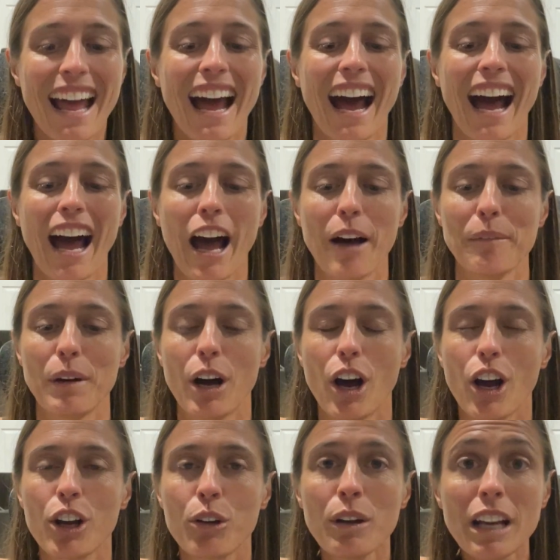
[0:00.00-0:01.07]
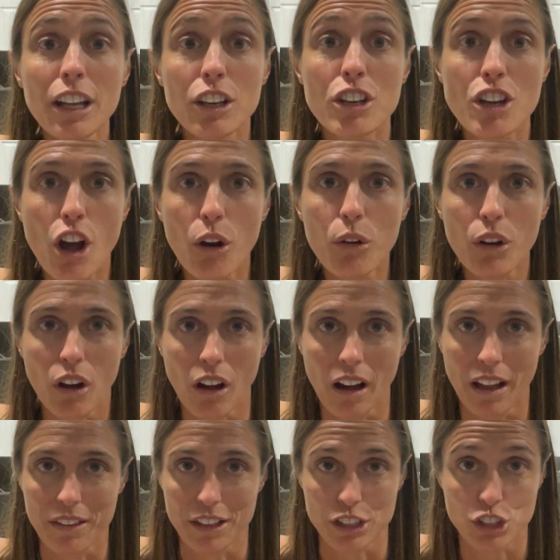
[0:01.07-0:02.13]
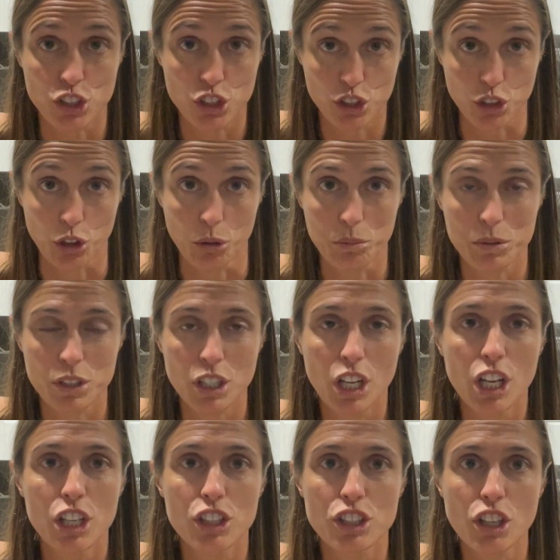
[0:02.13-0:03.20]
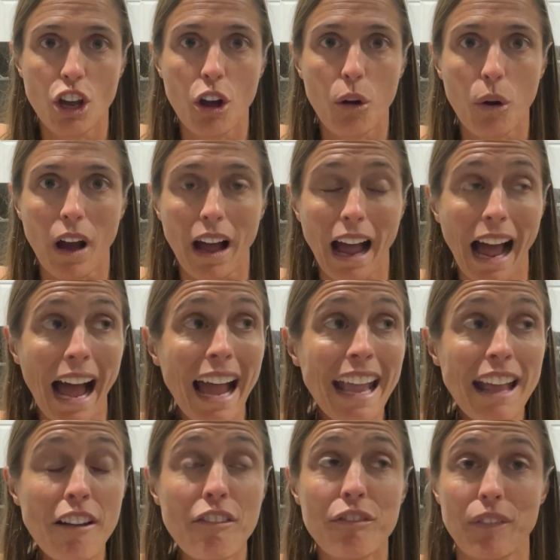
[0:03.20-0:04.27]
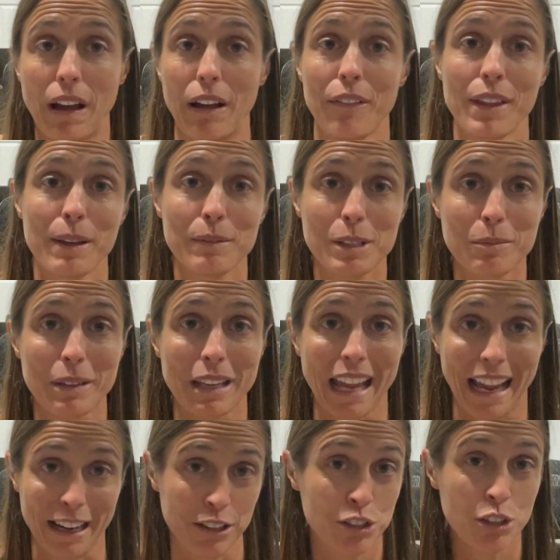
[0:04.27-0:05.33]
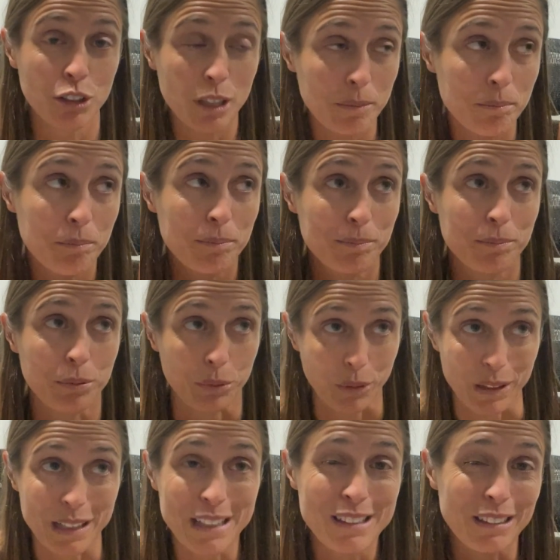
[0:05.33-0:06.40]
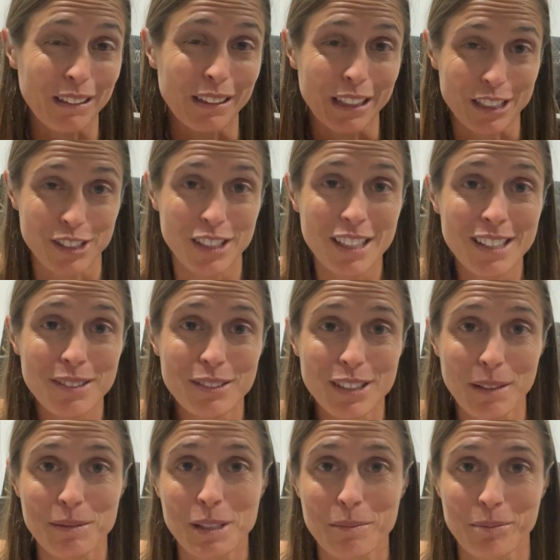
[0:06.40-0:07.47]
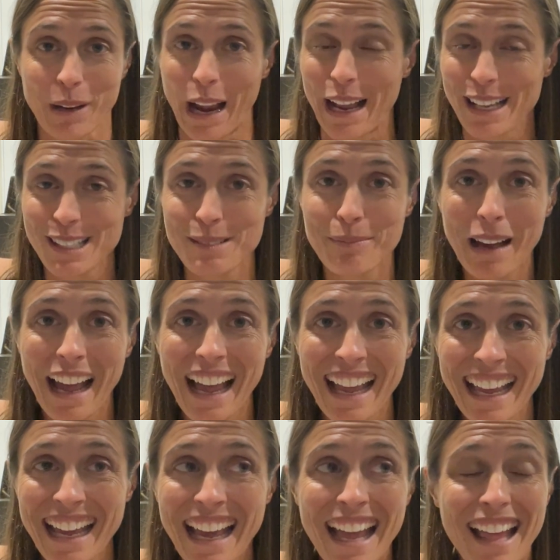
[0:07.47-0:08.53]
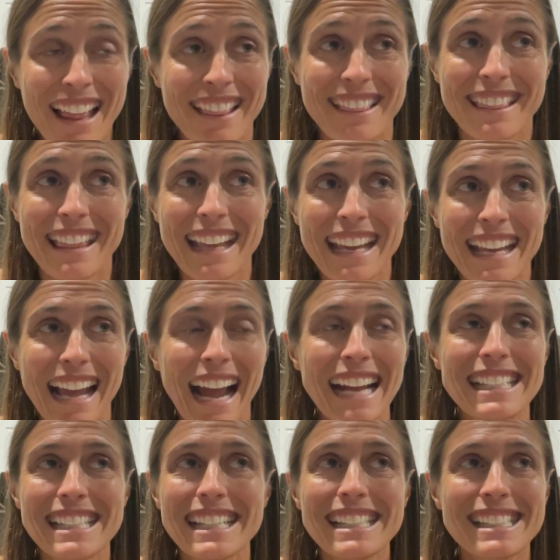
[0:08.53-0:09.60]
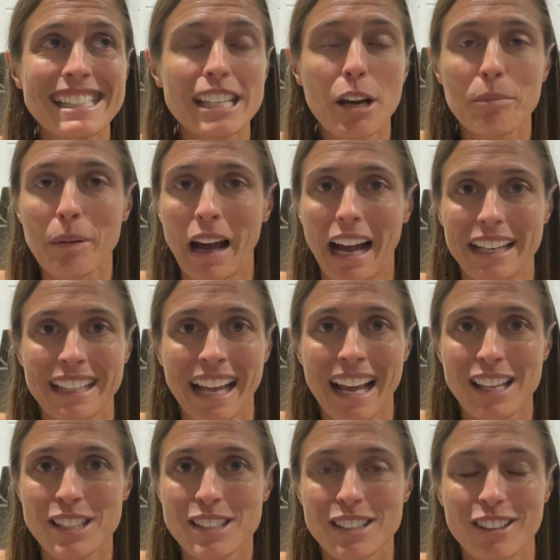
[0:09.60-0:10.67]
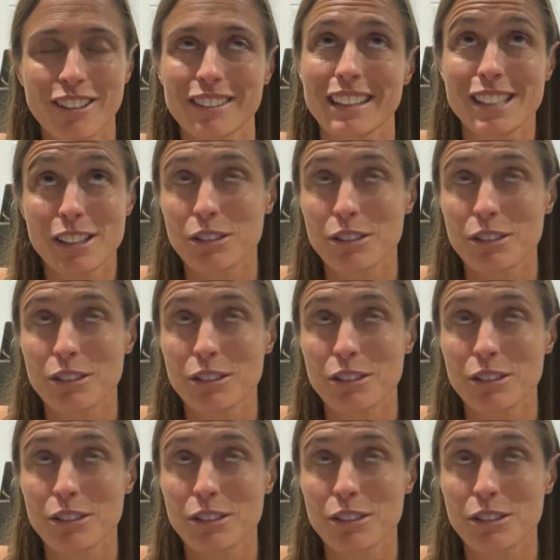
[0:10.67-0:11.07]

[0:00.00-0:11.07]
A quick note on the soups. So I have found them to be actually pretty delicious, which I'm surprised by. I did see a podcast or listen